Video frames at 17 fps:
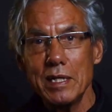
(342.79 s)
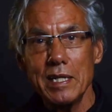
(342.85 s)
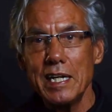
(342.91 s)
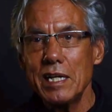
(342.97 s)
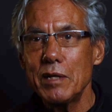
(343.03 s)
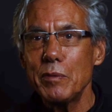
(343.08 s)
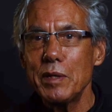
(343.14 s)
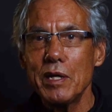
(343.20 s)
And
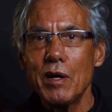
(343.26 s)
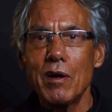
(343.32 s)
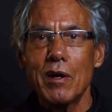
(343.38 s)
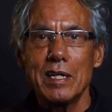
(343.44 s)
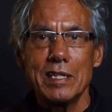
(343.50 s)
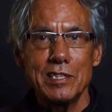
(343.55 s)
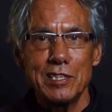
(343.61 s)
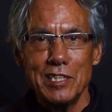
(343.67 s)
here we
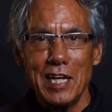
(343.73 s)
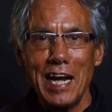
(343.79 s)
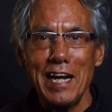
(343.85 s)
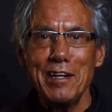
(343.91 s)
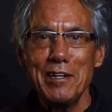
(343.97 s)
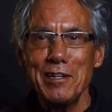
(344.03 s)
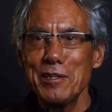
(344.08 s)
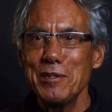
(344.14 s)
are in
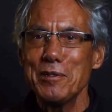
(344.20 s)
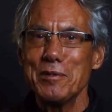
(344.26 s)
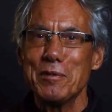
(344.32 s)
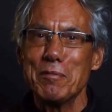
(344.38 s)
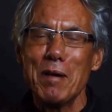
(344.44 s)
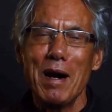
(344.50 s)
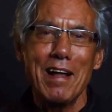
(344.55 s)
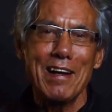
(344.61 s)

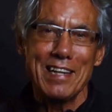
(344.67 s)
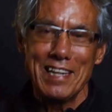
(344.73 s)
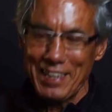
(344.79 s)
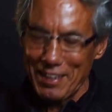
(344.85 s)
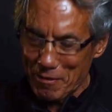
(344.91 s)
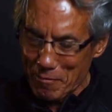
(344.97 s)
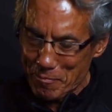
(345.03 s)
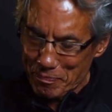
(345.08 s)
Canggu,
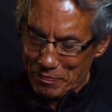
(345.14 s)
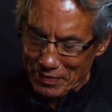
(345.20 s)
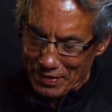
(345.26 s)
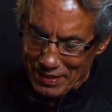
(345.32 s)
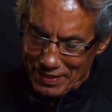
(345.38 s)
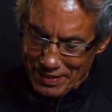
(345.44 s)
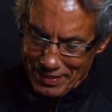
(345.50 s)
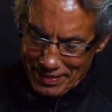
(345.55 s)
Bali,
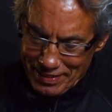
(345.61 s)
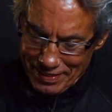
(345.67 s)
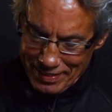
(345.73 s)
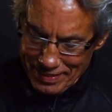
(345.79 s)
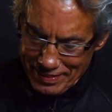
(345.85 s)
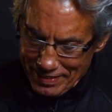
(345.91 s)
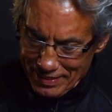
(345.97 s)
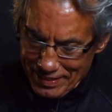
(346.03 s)

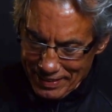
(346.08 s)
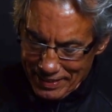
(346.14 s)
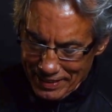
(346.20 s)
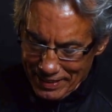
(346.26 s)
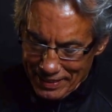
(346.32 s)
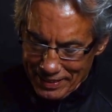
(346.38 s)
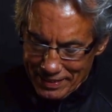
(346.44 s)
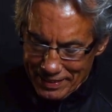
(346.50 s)

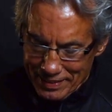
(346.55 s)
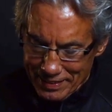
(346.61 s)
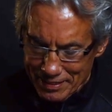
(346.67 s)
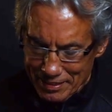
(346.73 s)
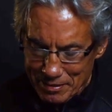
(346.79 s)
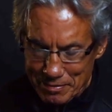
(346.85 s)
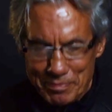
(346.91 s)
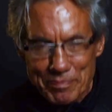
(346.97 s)
in,